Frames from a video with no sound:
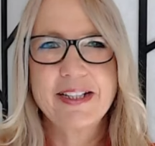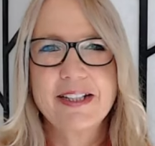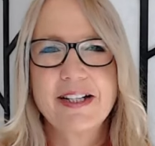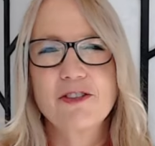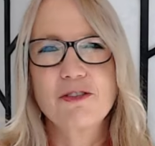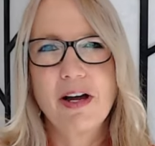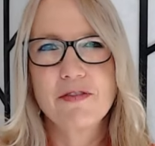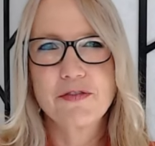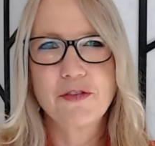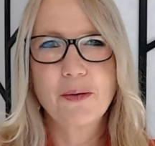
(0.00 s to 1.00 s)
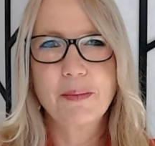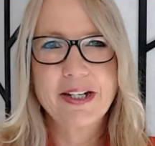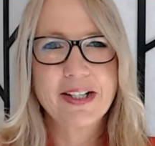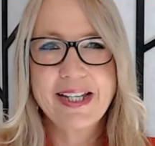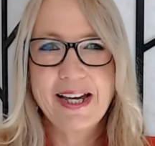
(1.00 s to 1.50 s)
in a draft form,
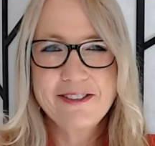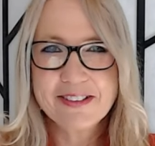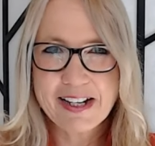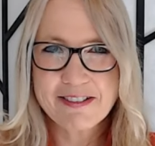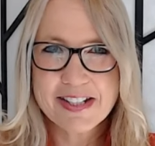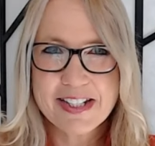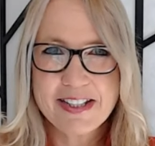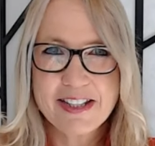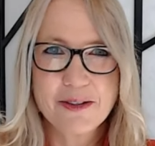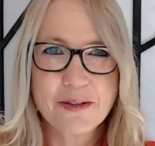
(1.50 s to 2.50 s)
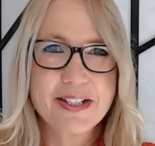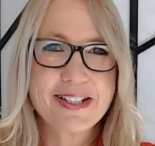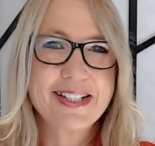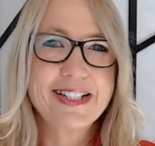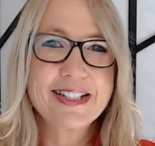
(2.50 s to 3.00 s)
and I cannot guarantee the
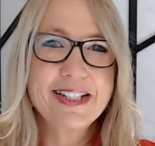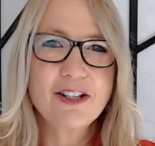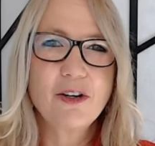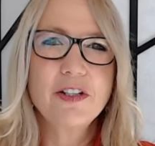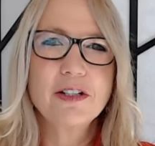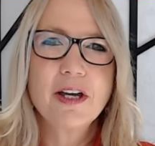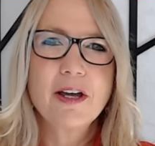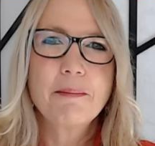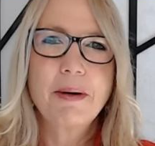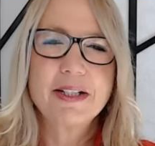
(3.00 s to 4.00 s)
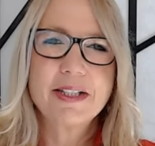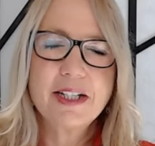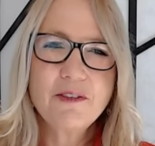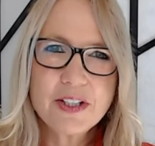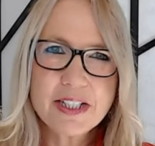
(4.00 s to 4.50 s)
authenticity of it, but
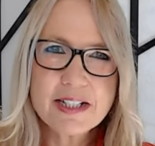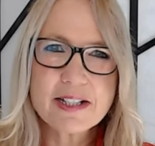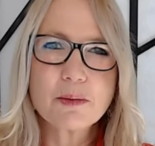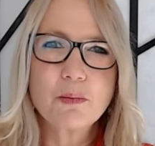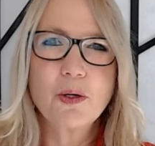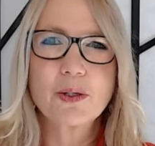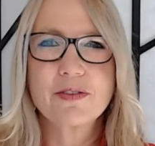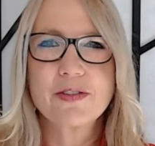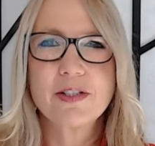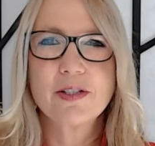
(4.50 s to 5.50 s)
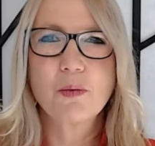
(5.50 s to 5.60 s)
if it is the work of Cindy